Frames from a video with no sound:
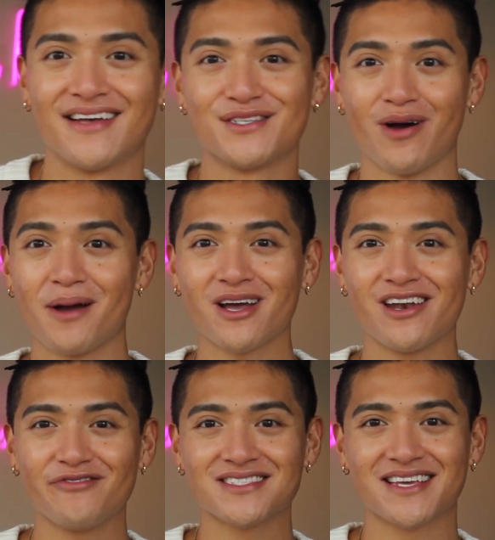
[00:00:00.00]
So I'm kind
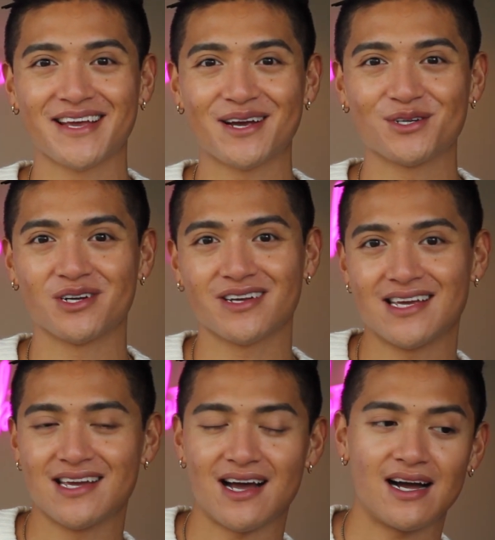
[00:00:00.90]
of a skincare
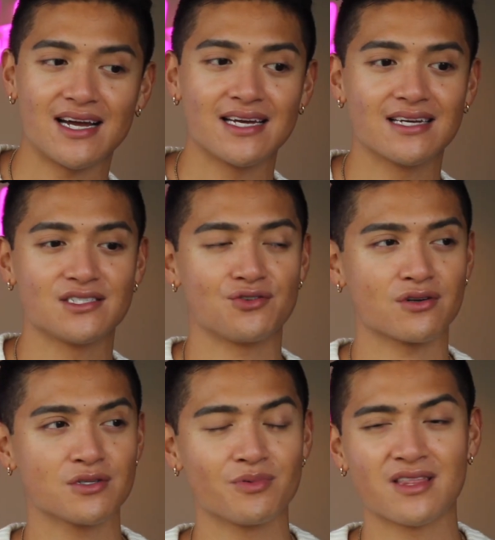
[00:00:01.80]
junkie. I
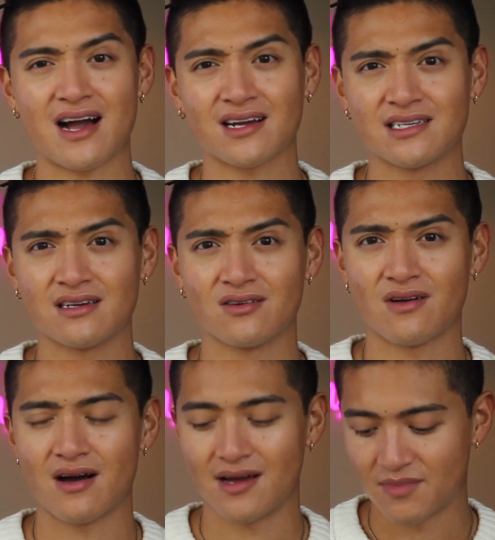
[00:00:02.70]
struggled with acne a
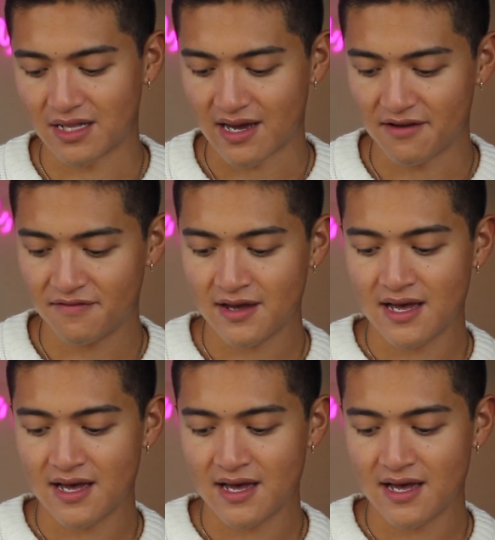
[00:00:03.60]
lot in my life,